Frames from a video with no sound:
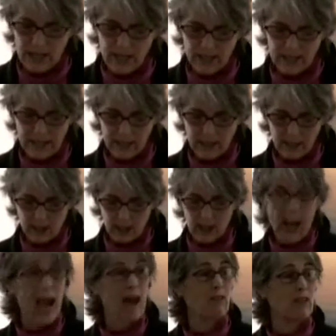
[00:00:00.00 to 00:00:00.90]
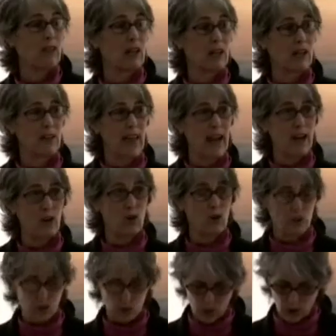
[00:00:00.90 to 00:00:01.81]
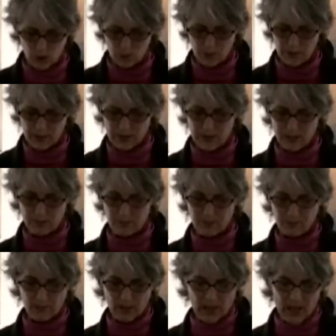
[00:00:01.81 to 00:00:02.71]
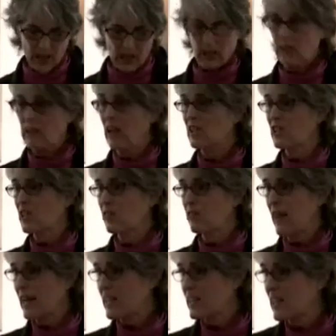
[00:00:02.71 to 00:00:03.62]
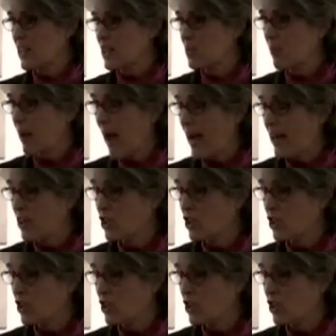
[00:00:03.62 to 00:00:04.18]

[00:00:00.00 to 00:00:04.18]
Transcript: that have a lot of that corn syrup in them, lots of excess